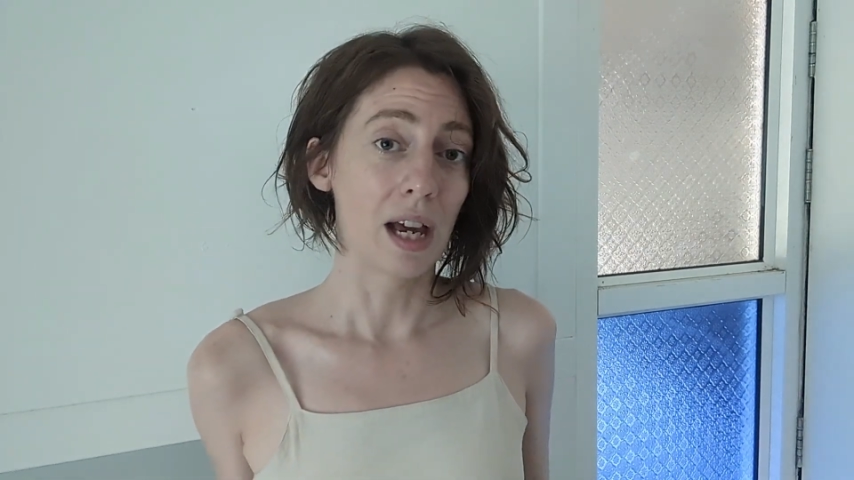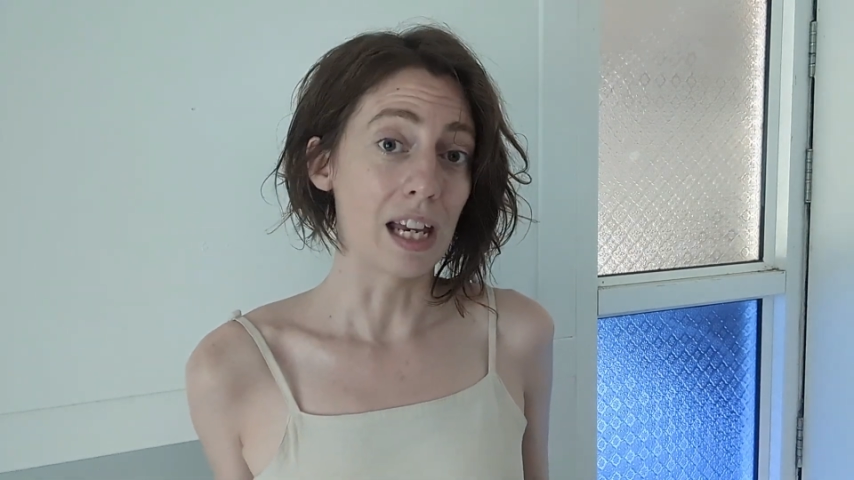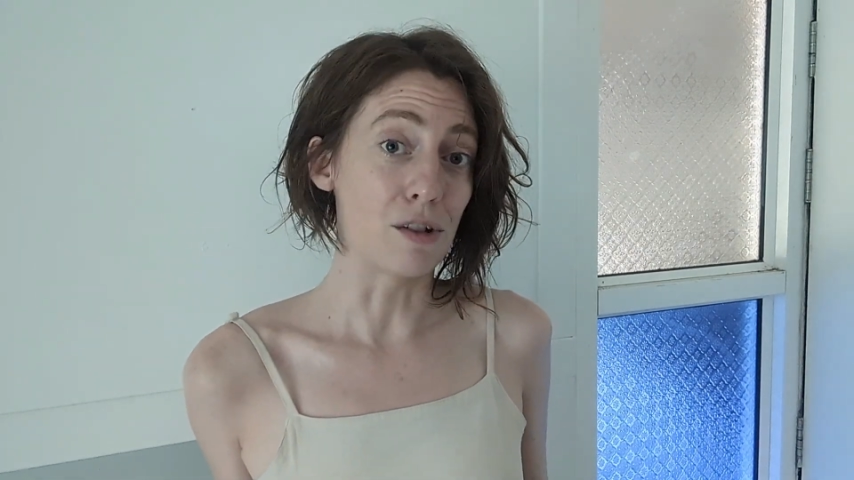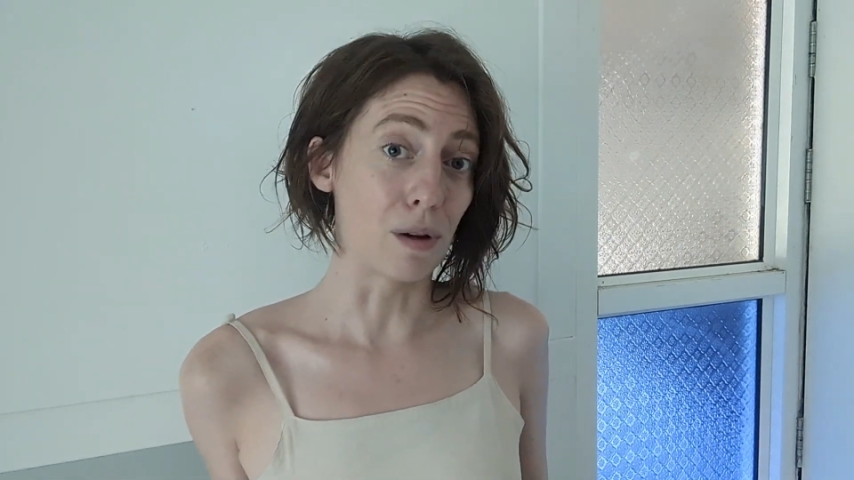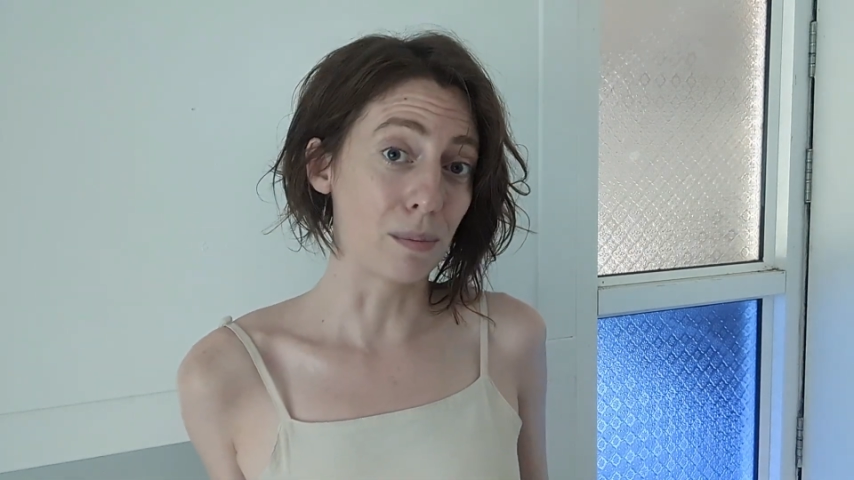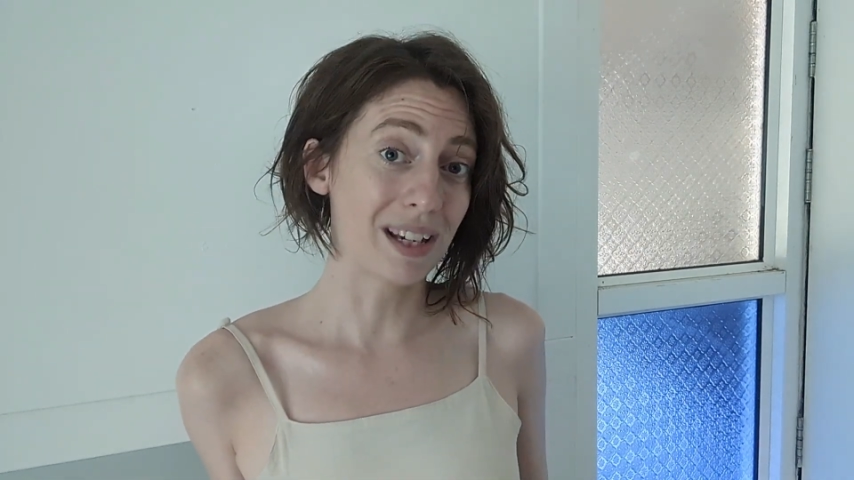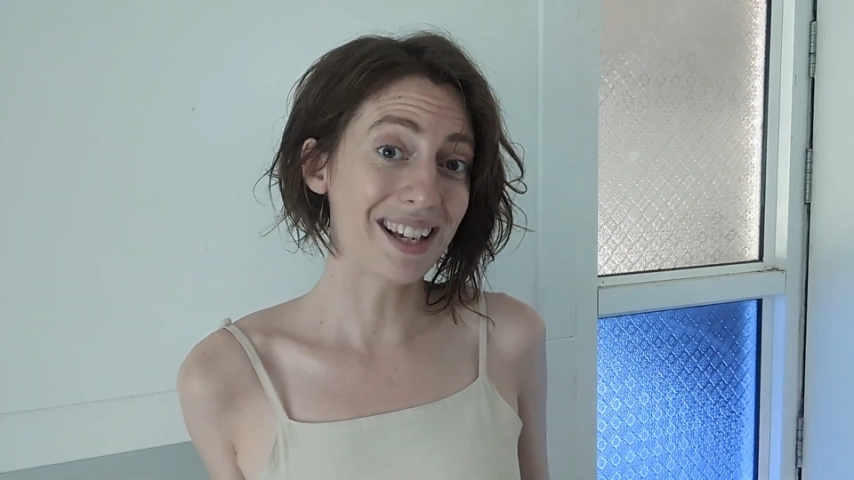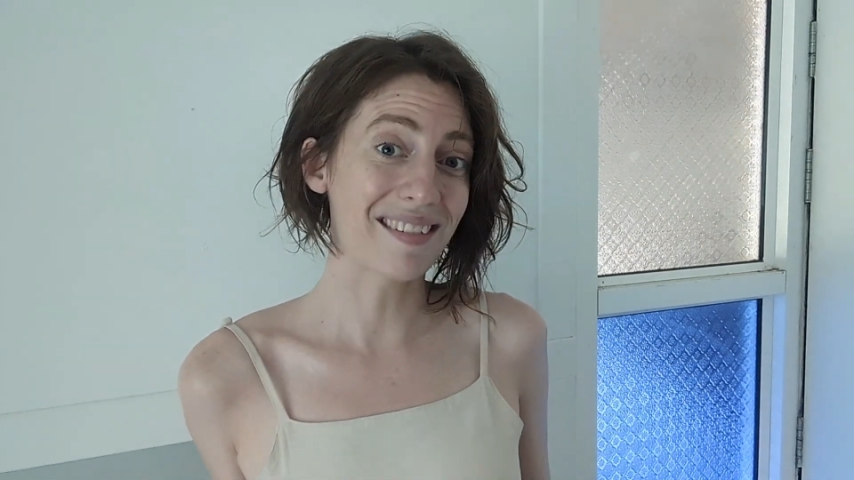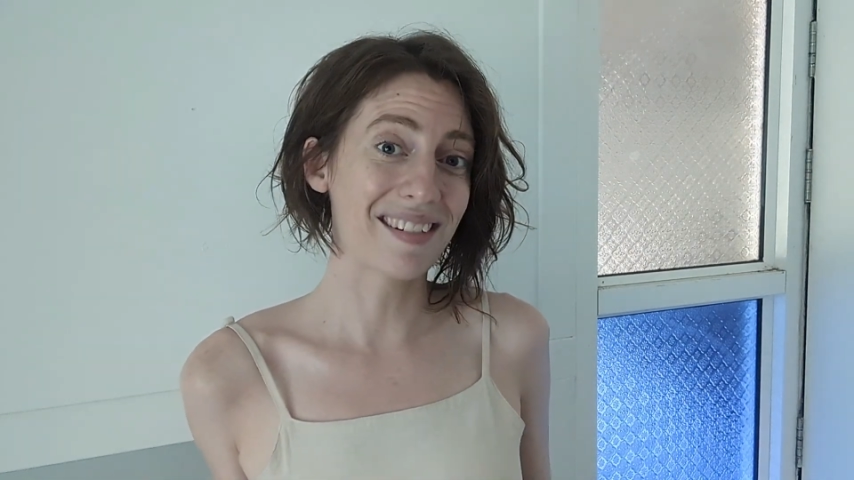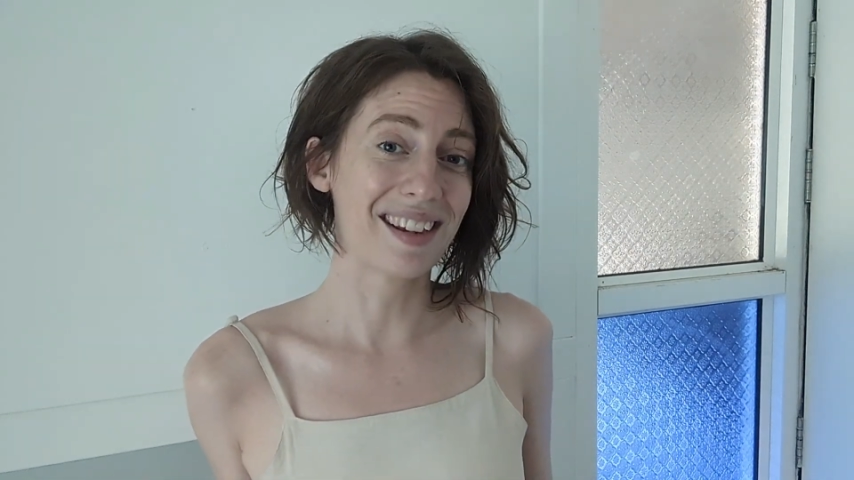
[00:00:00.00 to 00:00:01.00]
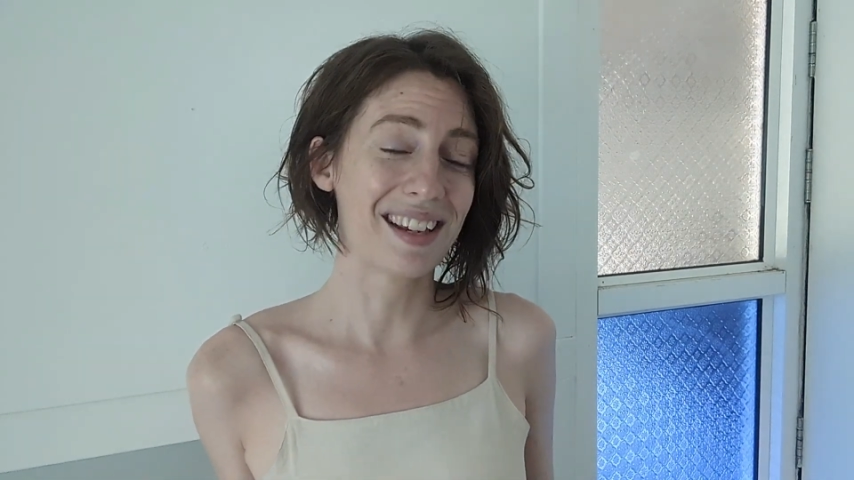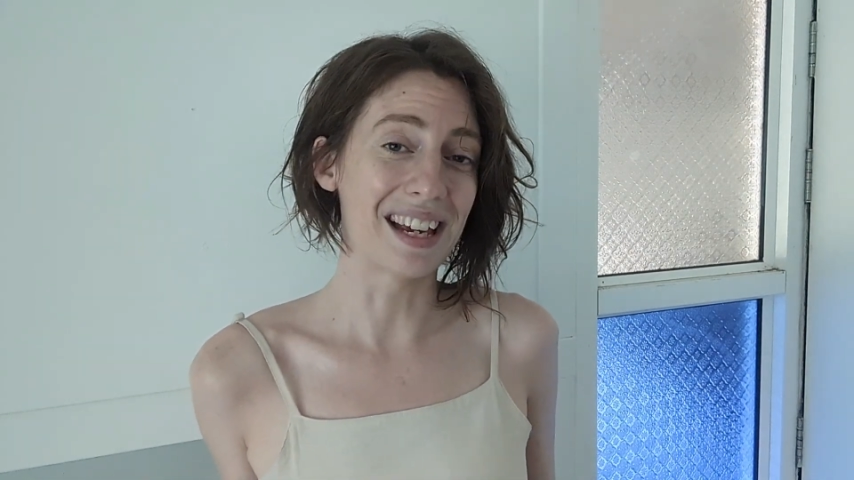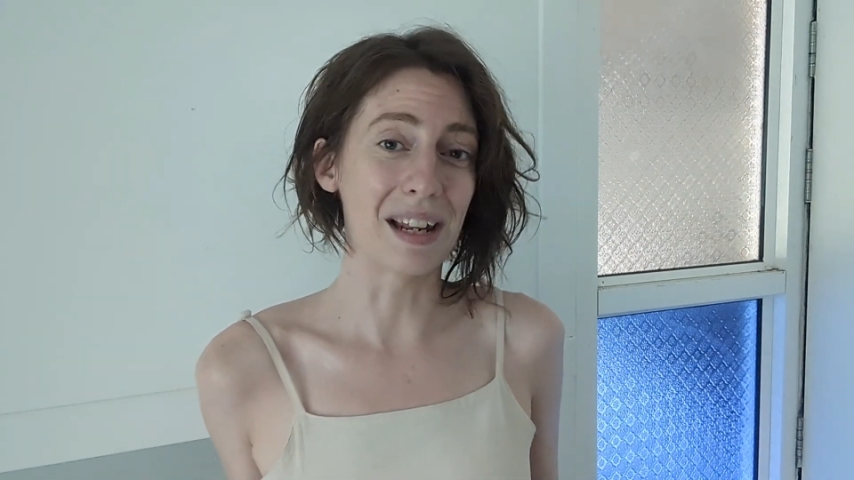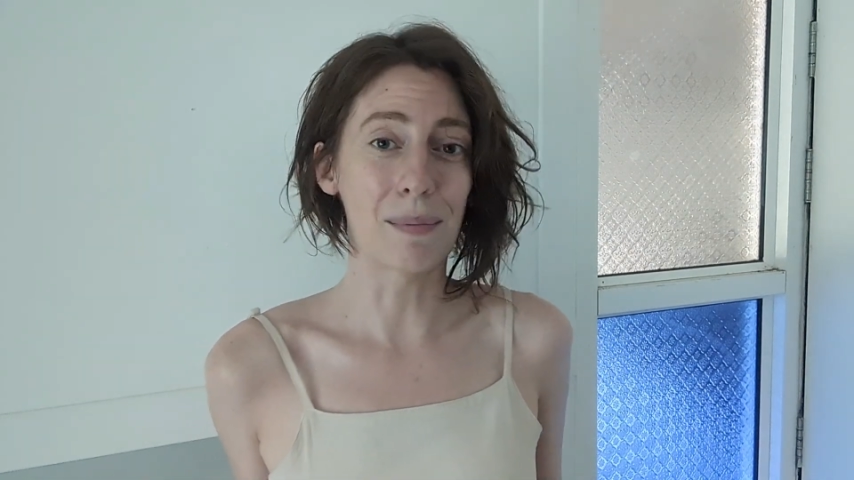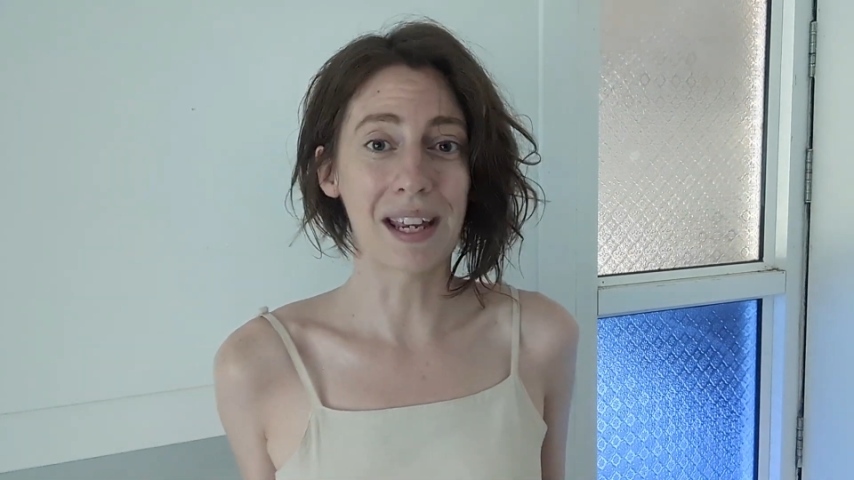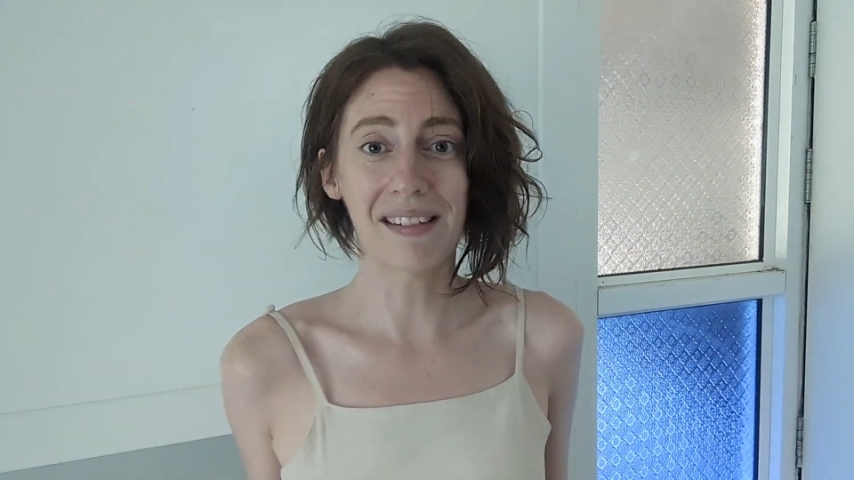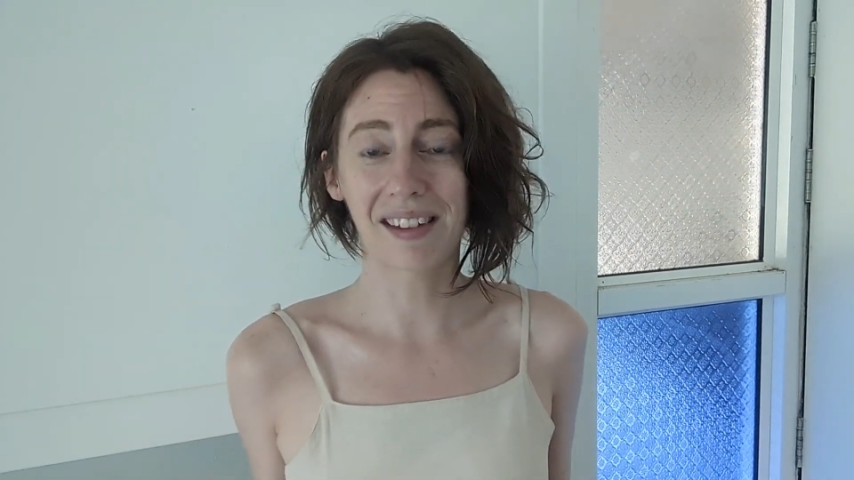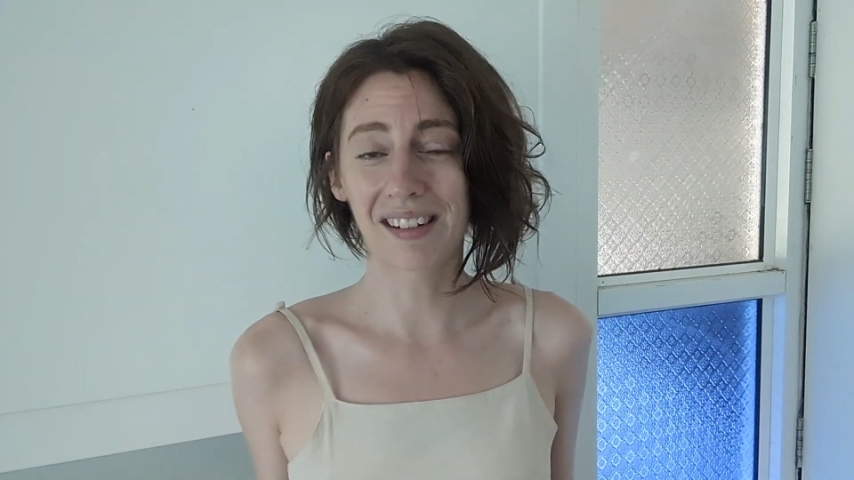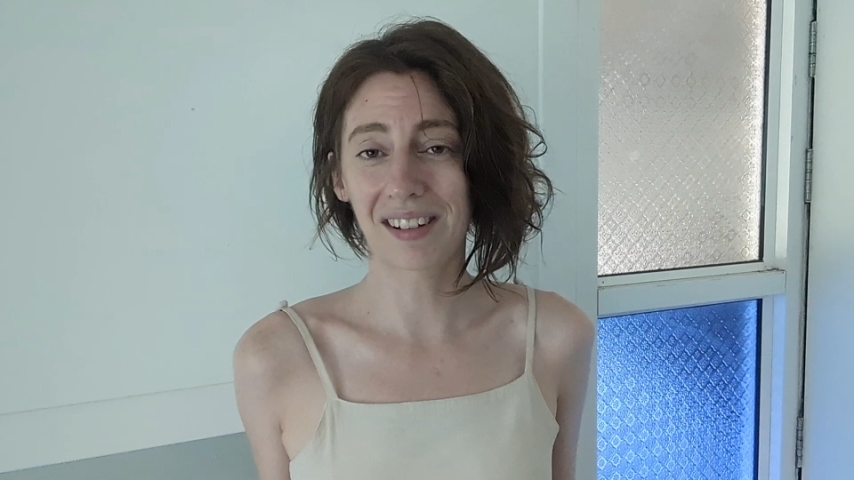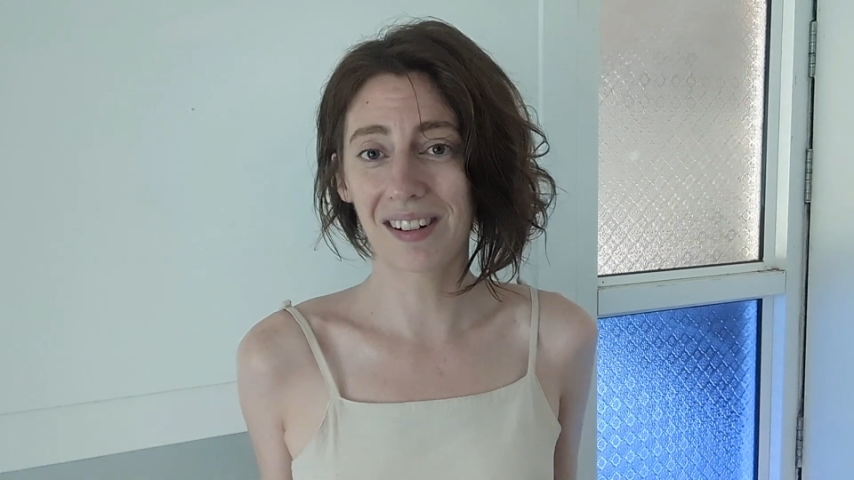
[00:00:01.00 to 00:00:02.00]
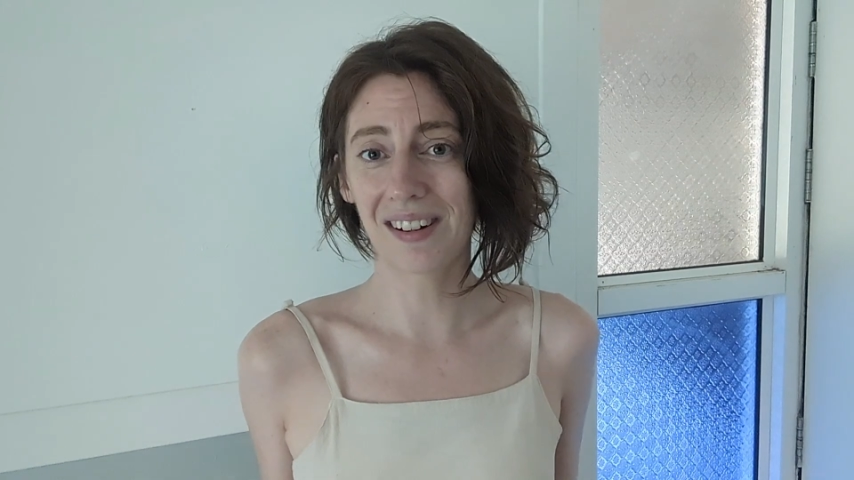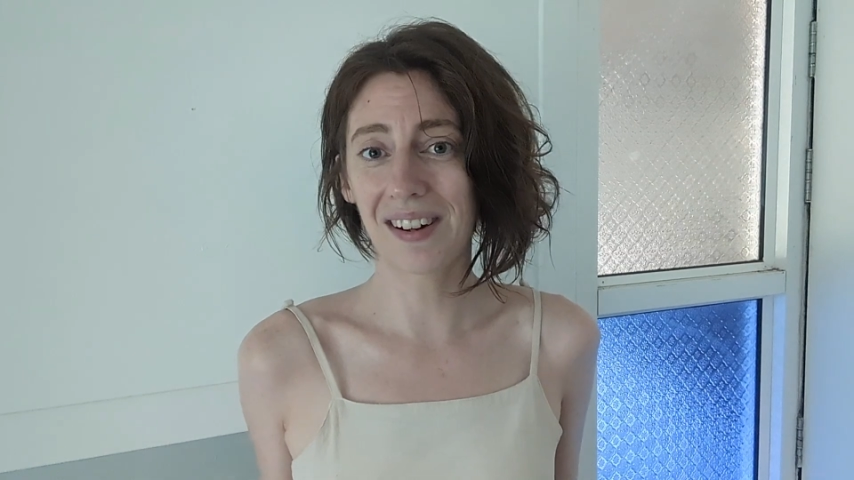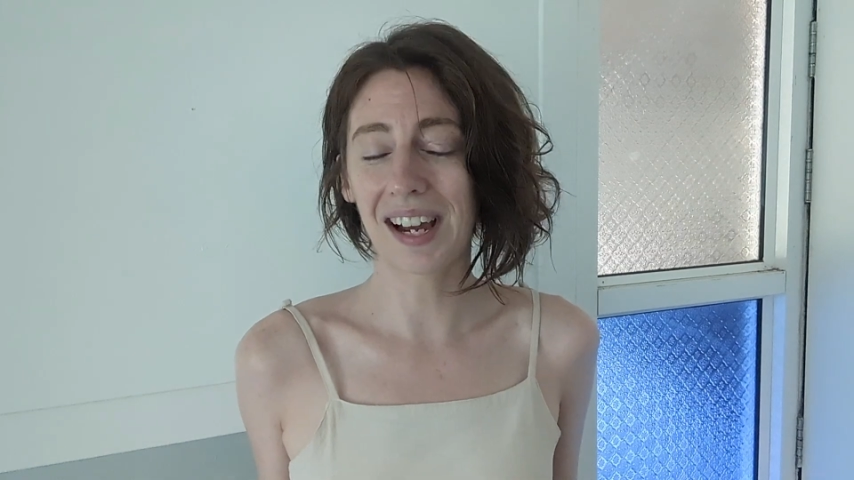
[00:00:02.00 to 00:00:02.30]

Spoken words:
a drum kit and a bass guitar